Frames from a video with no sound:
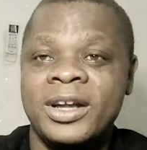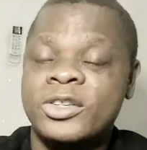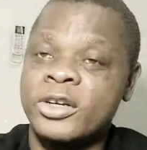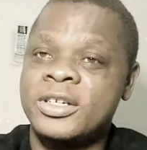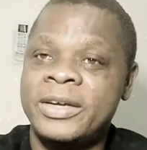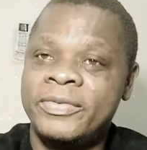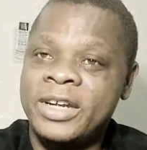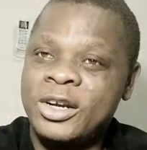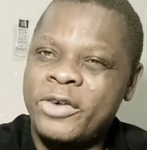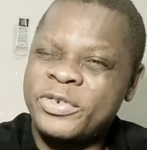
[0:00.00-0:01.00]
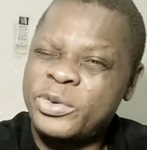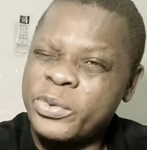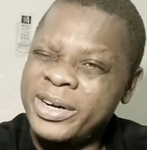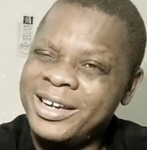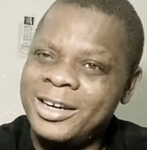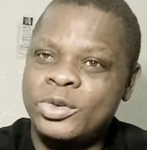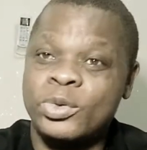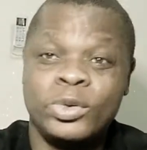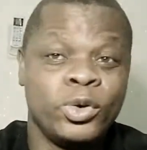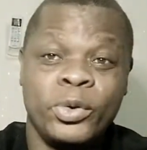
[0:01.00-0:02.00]
Well, let us leave the love story a
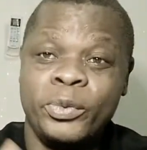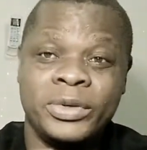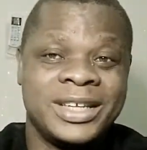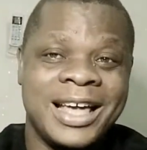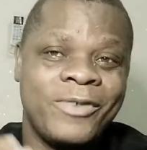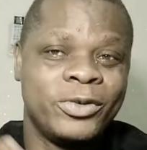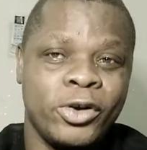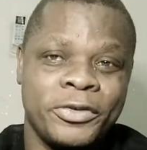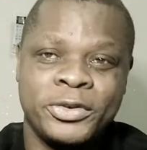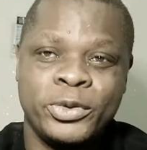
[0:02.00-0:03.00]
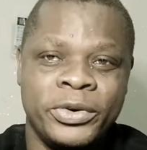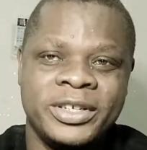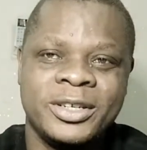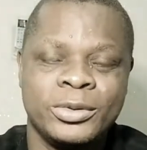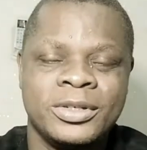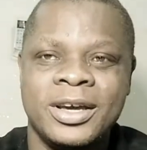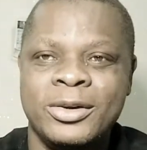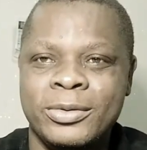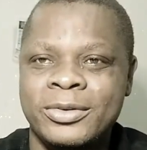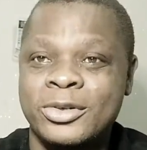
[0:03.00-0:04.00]
little, though we still have love stories to
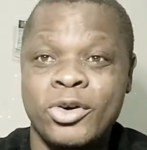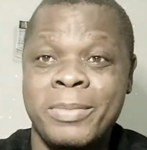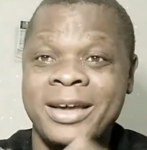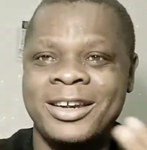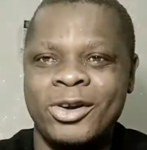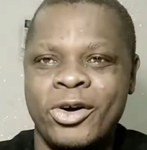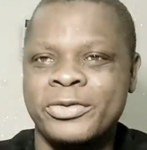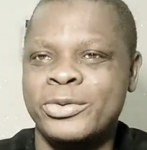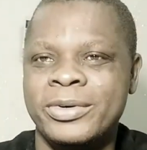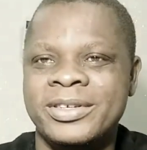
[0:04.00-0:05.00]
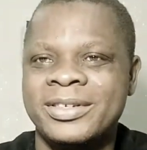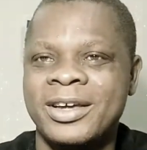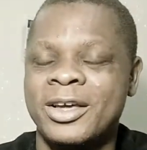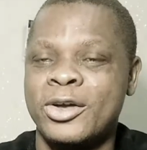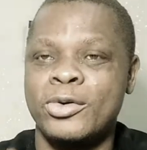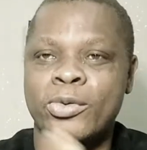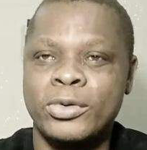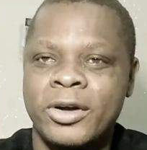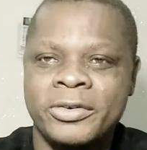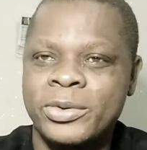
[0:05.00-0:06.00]
tell you. So many love stories,
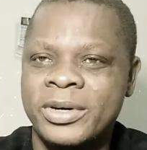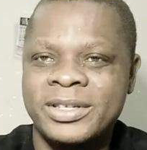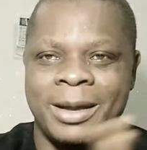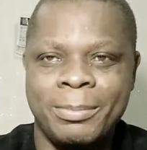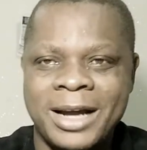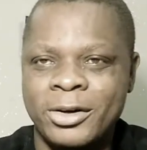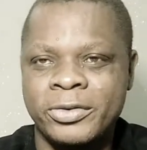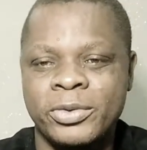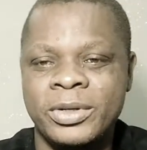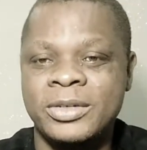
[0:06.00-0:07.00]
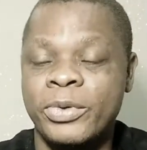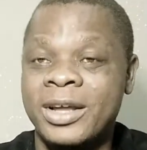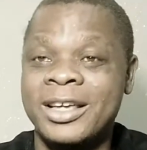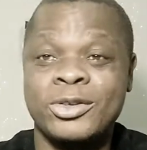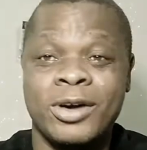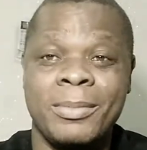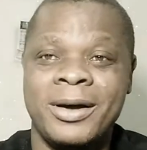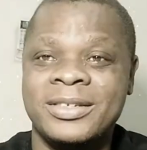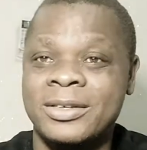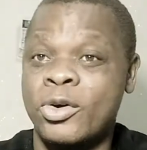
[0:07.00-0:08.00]
good love stories and bad love stories. Well, let's talk
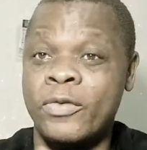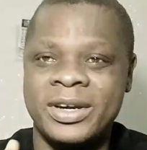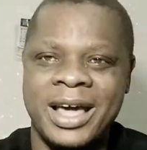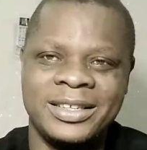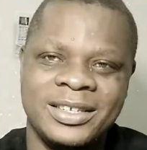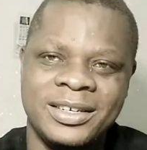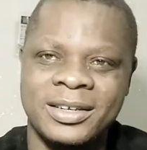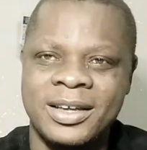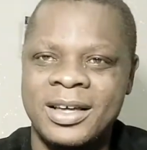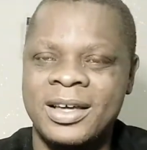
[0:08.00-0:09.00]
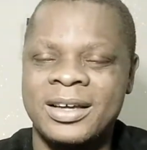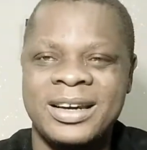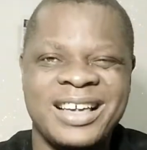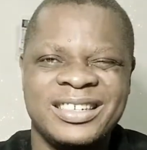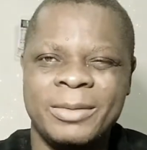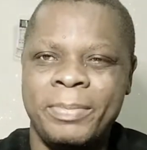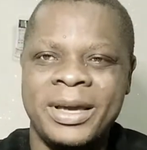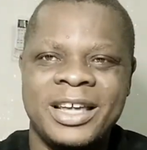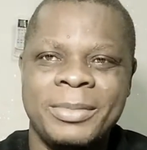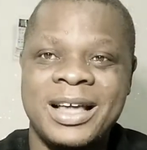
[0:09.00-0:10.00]
about COVID-19. That's the
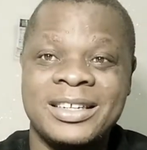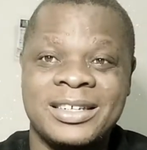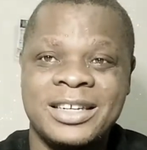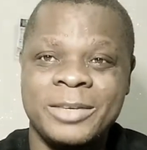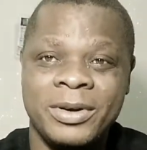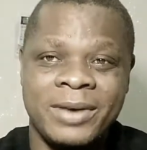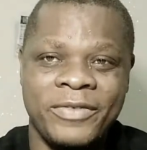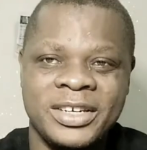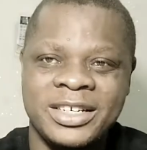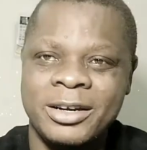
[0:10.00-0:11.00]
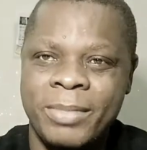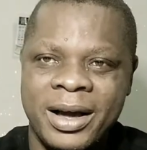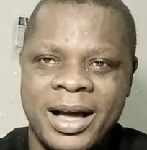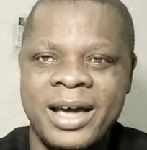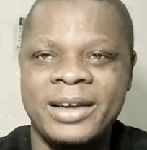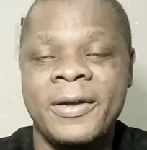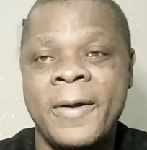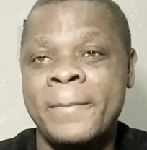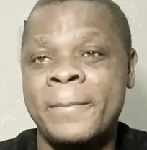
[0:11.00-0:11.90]
pandemic that's, that's been ravaging mankind.